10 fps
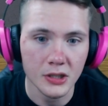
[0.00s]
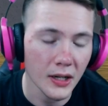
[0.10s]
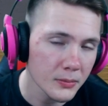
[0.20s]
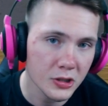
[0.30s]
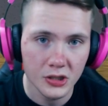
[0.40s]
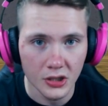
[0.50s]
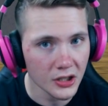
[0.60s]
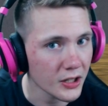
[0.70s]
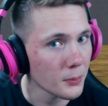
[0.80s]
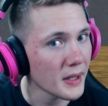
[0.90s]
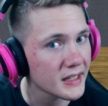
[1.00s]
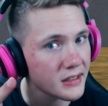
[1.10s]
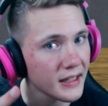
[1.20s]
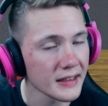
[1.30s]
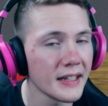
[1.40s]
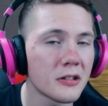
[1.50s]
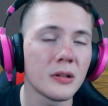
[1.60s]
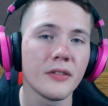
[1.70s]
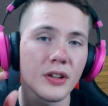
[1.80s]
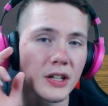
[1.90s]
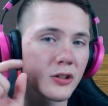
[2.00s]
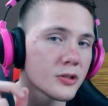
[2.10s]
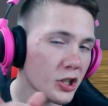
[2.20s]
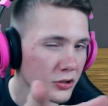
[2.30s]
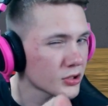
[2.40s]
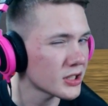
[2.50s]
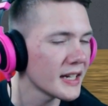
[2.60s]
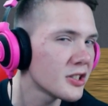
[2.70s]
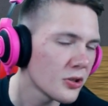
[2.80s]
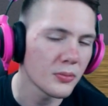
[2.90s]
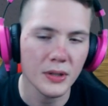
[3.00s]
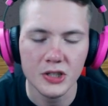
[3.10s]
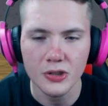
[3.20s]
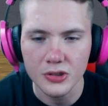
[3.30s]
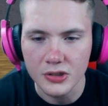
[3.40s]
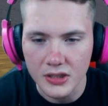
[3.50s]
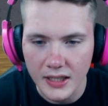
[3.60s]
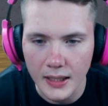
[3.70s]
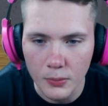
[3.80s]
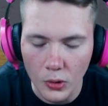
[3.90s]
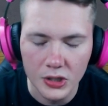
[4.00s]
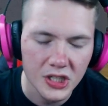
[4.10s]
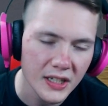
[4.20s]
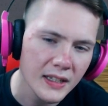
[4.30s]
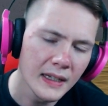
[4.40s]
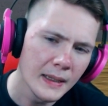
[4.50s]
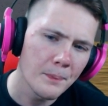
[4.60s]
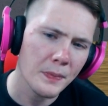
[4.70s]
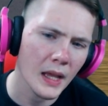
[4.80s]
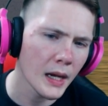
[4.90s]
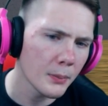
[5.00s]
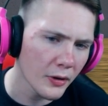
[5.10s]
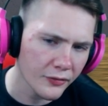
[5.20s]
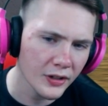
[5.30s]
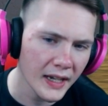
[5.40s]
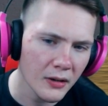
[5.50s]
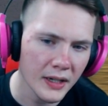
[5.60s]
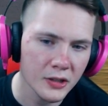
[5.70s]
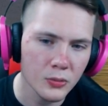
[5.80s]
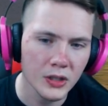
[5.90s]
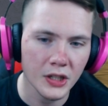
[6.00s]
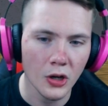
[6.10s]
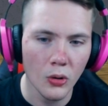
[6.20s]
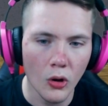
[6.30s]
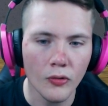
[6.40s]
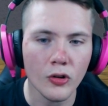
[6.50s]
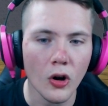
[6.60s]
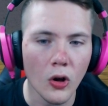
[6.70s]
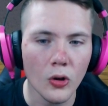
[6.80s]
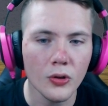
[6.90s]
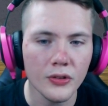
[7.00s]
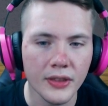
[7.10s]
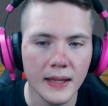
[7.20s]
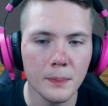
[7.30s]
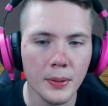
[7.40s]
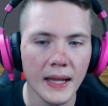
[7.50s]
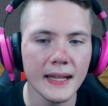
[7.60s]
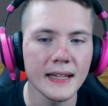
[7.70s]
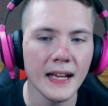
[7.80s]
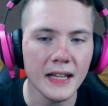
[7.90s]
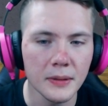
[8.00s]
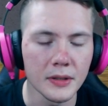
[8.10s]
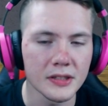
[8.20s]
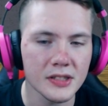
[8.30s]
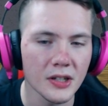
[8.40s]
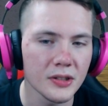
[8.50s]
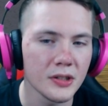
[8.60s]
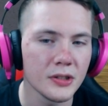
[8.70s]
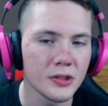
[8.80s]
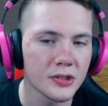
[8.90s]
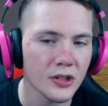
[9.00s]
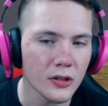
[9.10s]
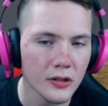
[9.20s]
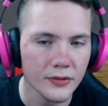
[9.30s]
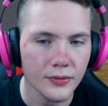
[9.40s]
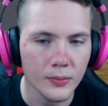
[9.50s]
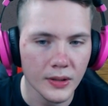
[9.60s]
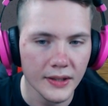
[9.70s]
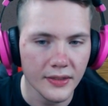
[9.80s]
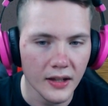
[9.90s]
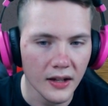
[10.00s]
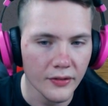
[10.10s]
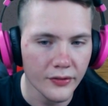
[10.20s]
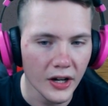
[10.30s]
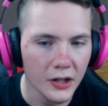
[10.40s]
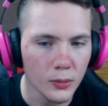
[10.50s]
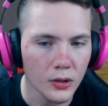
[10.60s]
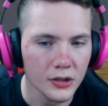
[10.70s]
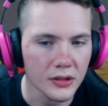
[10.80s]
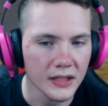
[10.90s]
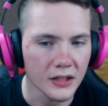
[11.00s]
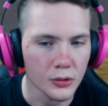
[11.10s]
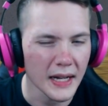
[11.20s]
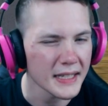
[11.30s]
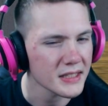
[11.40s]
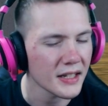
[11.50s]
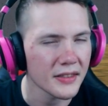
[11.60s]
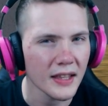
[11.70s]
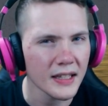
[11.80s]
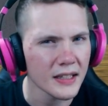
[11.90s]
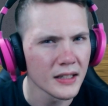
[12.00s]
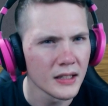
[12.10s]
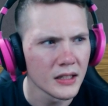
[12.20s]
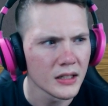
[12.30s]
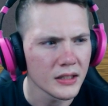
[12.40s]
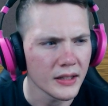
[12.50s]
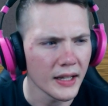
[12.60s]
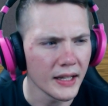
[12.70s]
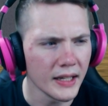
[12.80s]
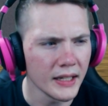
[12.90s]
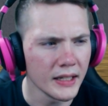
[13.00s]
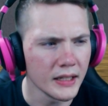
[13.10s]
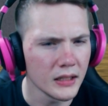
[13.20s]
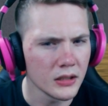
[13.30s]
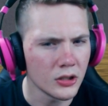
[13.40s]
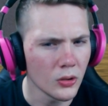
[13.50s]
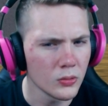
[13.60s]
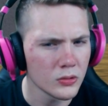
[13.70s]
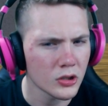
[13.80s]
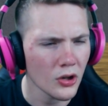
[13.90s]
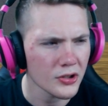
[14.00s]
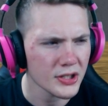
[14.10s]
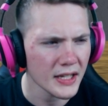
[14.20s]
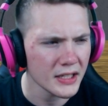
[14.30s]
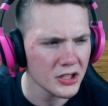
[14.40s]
I'm just gonna come back to that later in the video, so stay tuned, be sure to keep watching. But for now, I do want to go over all the paid elements. So you start off with fire, water, and grass, I think. They don't cost any